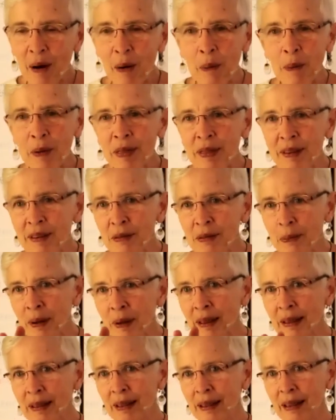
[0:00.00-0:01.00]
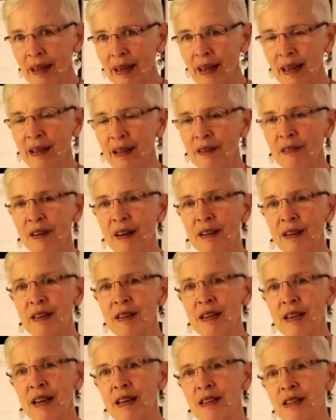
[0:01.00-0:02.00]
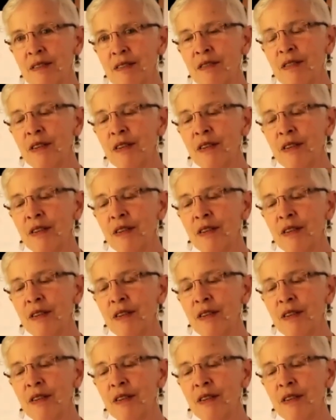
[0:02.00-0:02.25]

with this, we lay the foundation